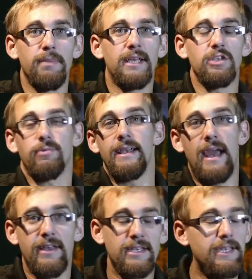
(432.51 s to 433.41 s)
because right
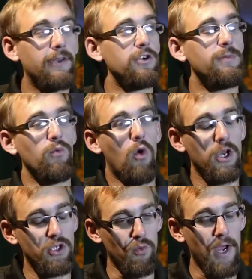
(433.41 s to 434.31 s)
now that standard has been
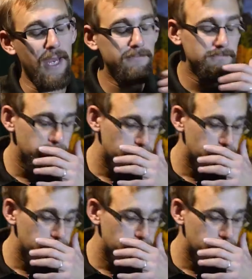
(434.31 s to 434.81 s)
washed away.